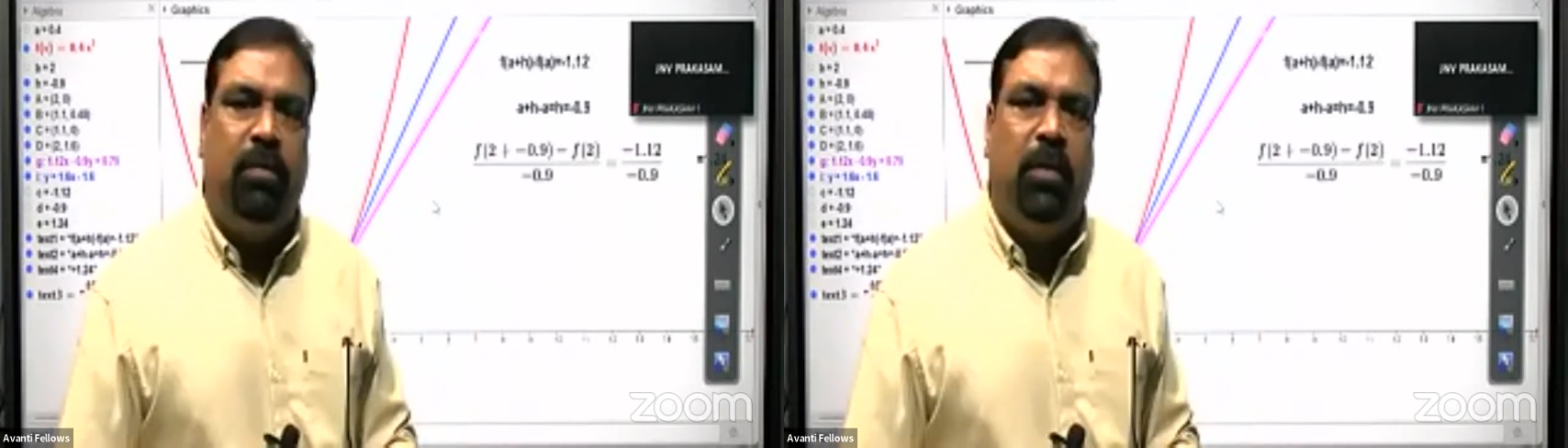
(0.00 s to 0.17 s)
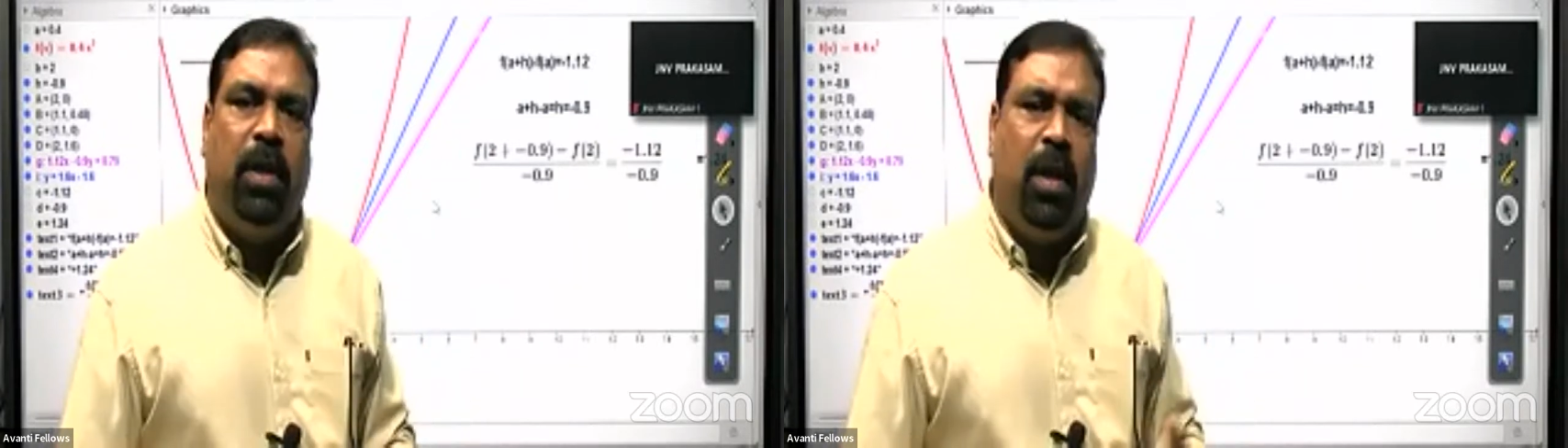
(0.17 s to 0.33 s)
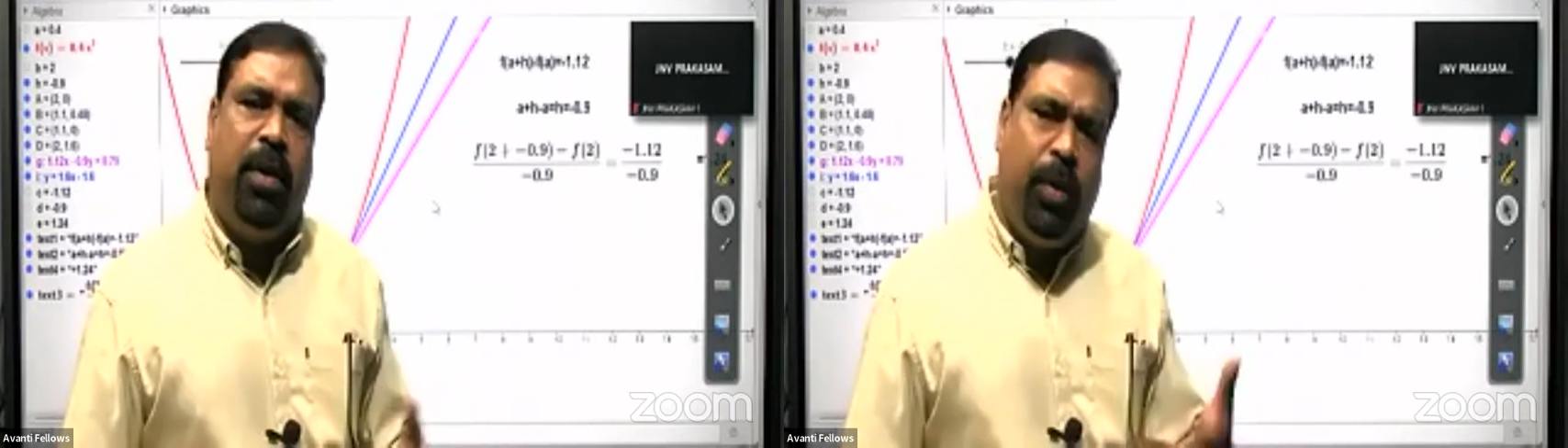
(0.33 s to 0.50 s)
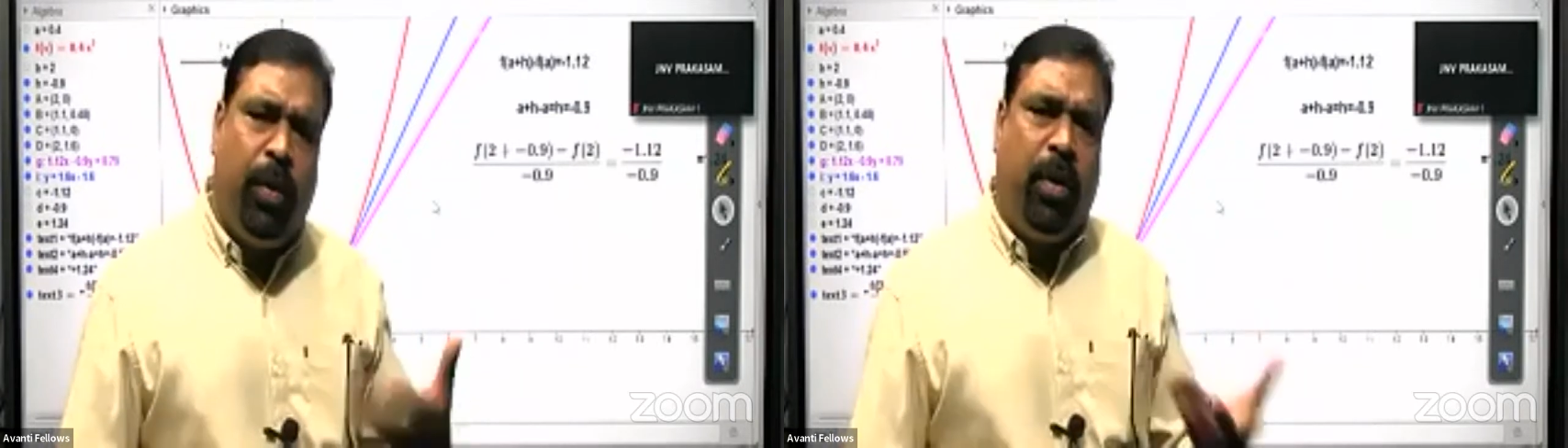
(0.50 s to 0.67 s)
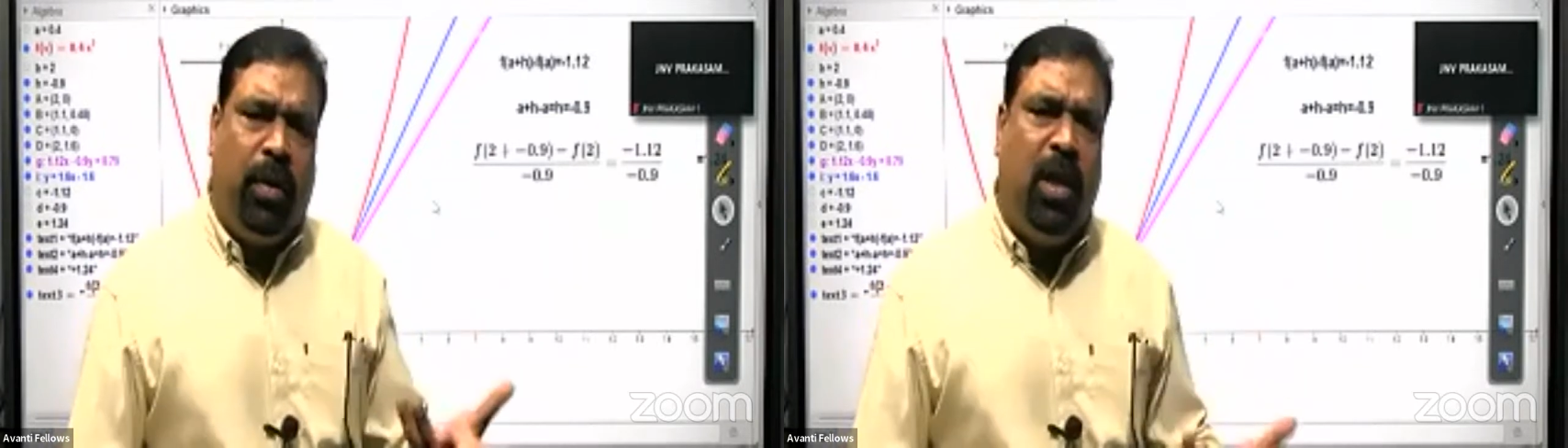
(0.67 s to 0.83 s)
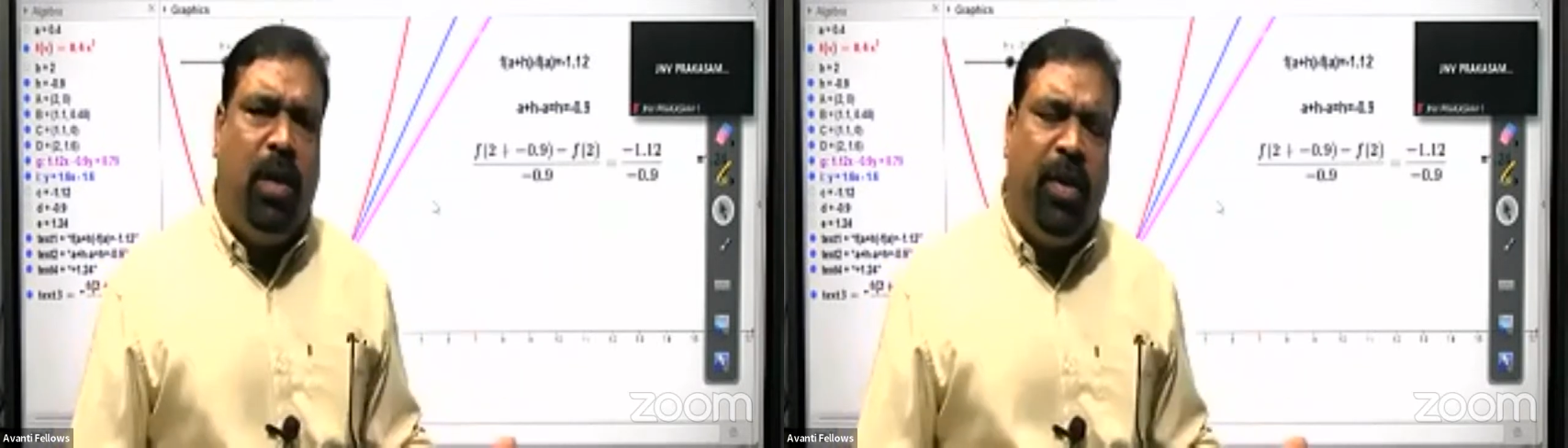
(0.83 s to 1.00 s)
You know the
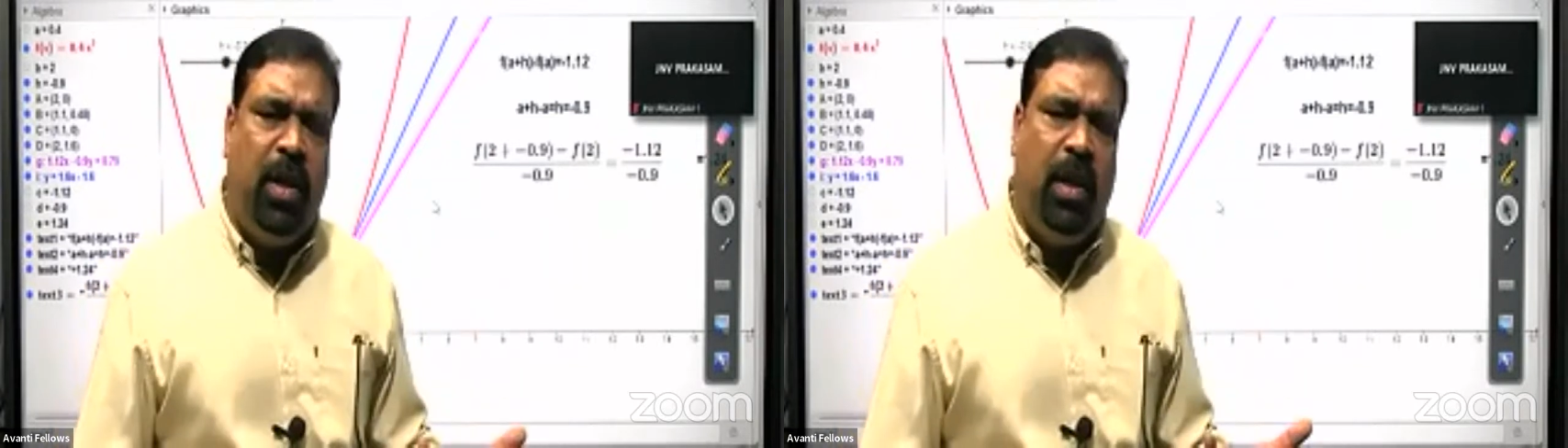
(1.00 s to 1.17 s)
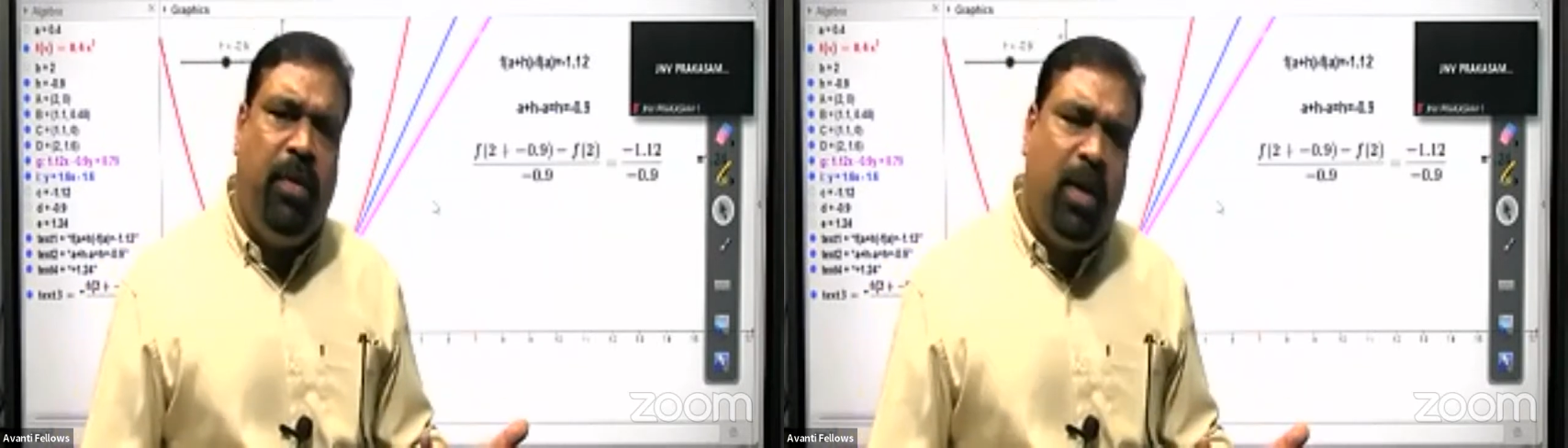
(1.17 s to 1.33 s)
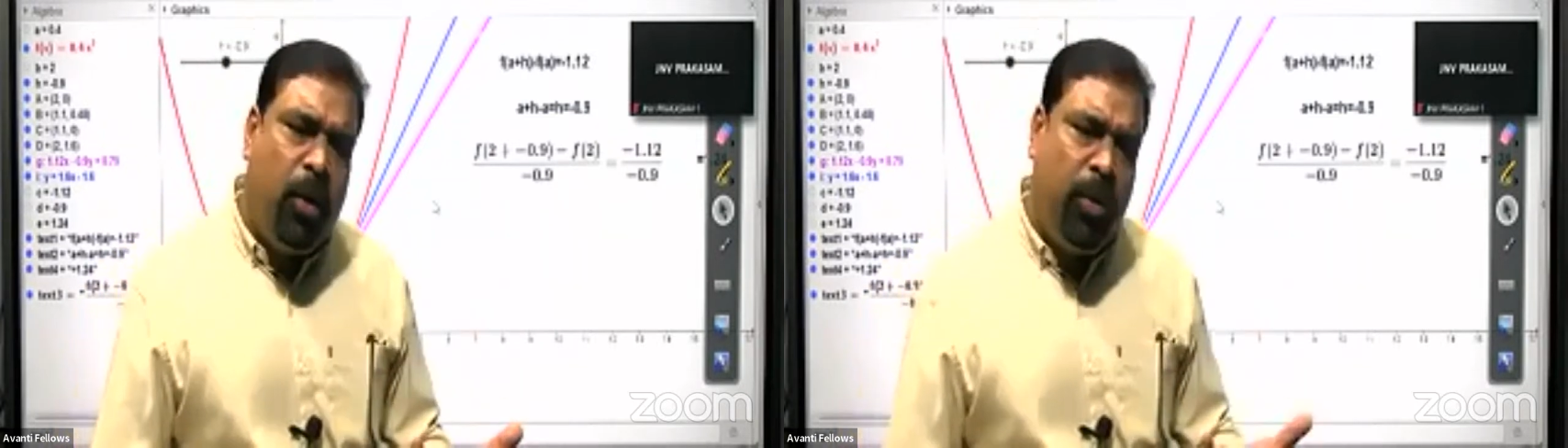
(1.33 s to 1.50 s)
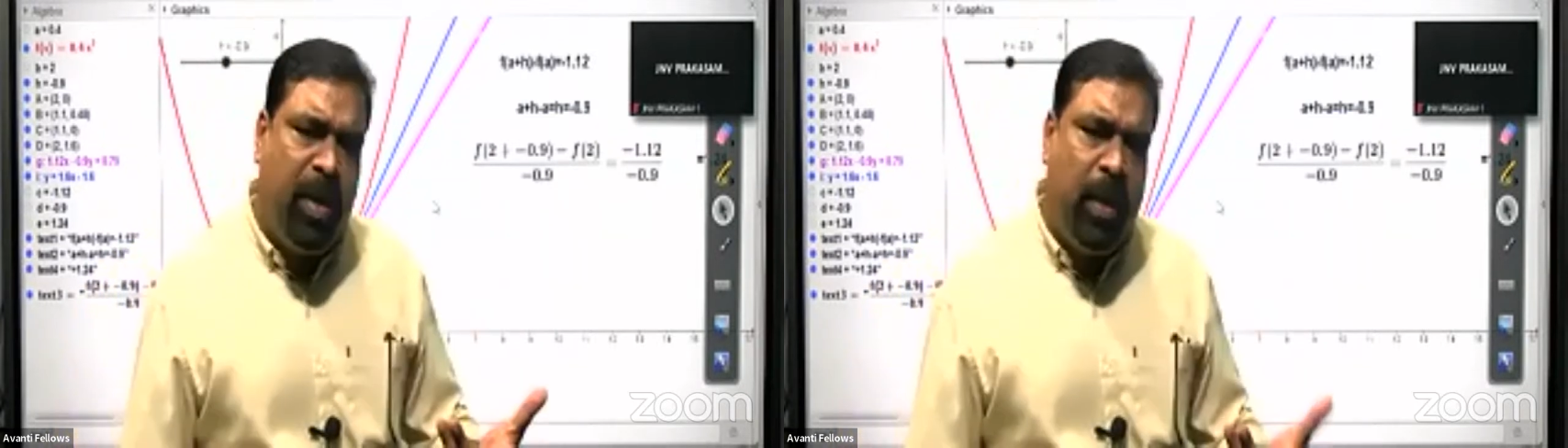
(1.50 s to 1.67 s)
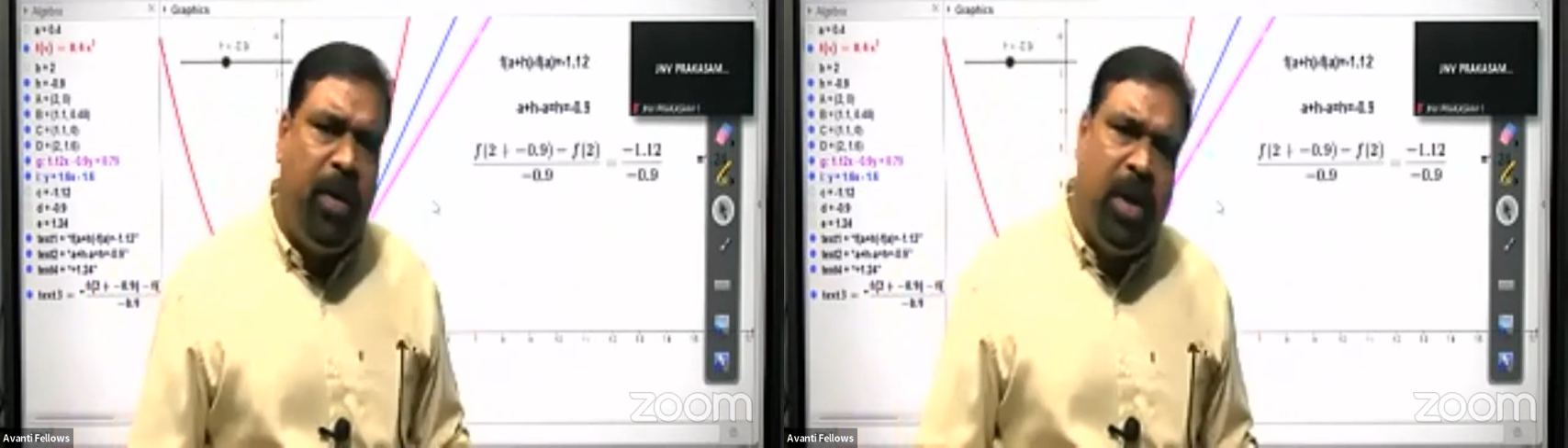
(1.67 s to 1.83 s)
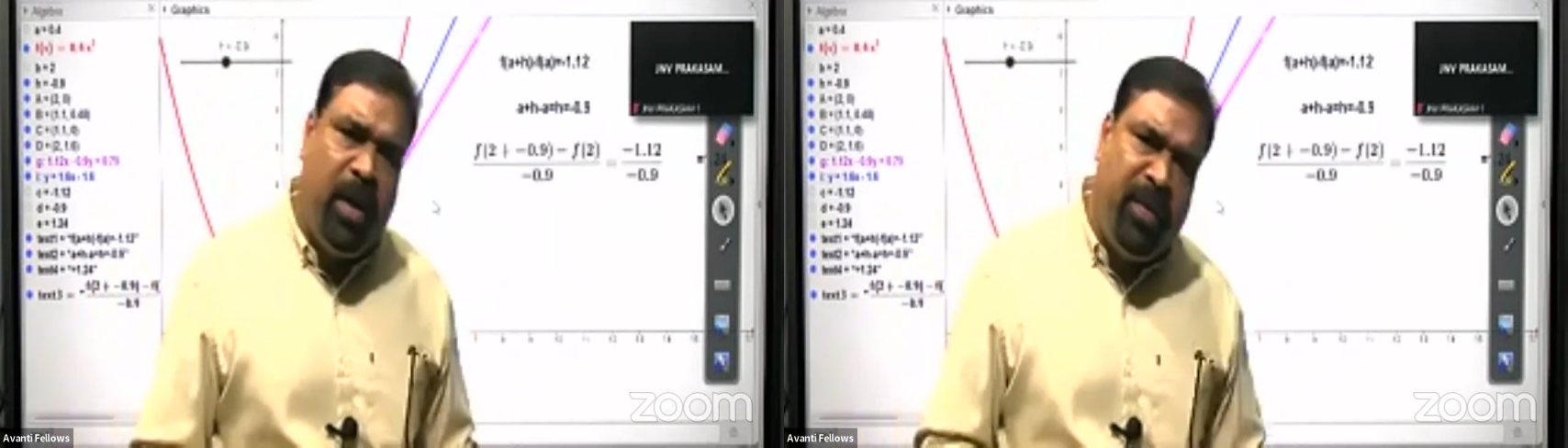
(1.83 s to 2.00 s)
derivative, how to evaluate and
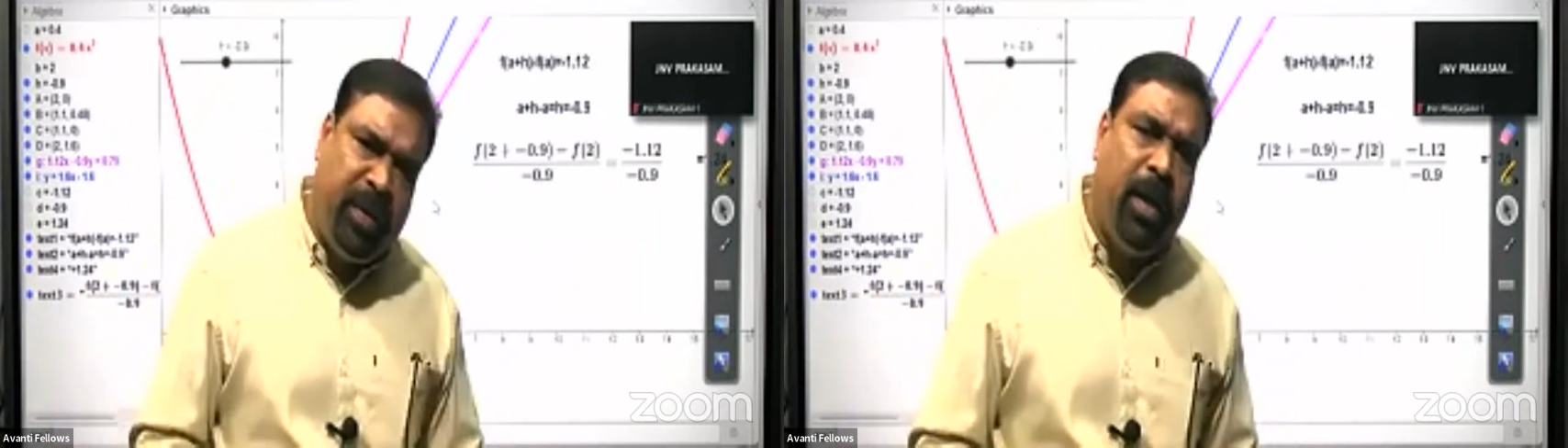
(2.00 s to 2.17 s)
everything.